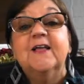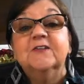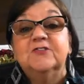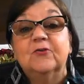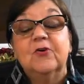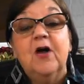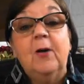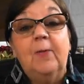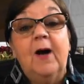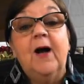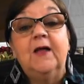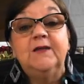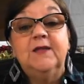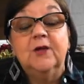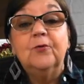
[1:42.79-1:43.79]
So come
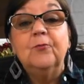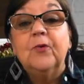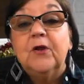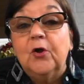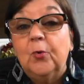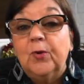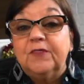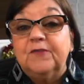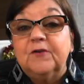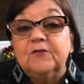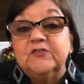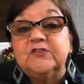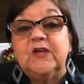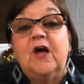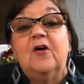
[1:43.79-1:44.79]
on, get real with
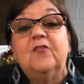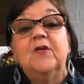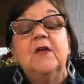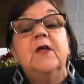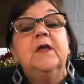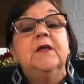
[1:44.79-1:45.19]
yourself.